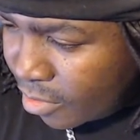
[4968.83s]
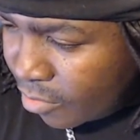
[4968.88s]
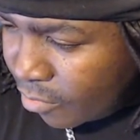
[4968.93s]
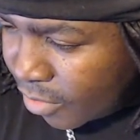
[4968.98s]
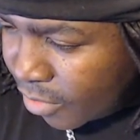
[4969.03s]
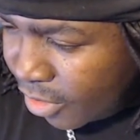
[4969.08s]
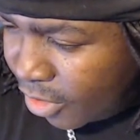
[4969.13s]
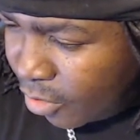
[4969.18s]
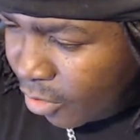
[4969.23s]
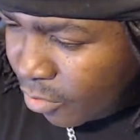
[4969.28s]

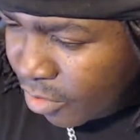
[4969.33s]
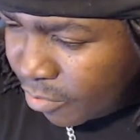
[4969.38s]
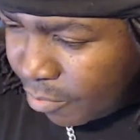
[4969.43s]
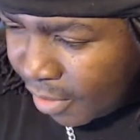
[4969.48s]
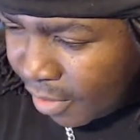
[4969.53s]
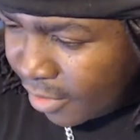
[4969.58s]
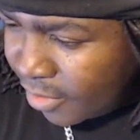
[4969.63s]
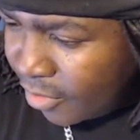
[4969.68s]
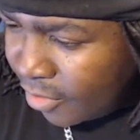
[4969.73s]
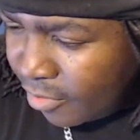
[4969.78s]
with the huge
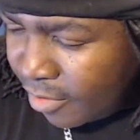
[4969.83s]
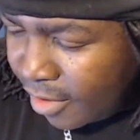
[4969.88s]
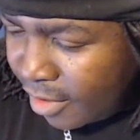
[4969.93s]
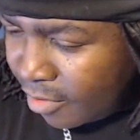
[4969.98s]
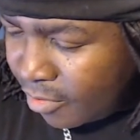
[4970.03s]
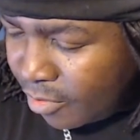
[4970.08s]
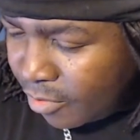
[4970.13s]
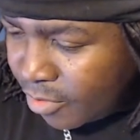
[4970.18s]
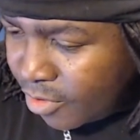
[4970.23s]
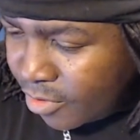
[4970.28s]
blunder i
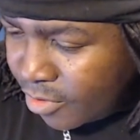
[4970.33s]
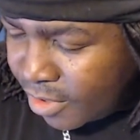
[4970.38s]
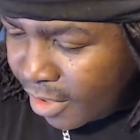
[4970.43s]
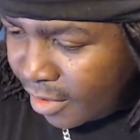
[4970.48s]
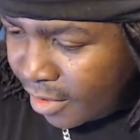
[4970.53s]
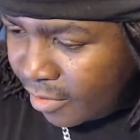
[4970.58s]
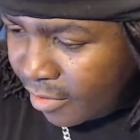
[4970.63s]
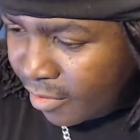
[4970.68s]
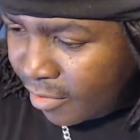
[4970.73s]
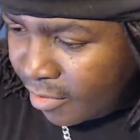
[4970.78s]
don't know what you're
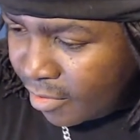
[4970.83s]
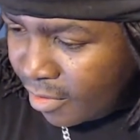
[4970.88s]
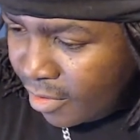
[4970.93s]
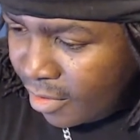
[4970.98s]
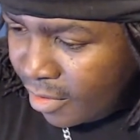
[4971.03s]
saying there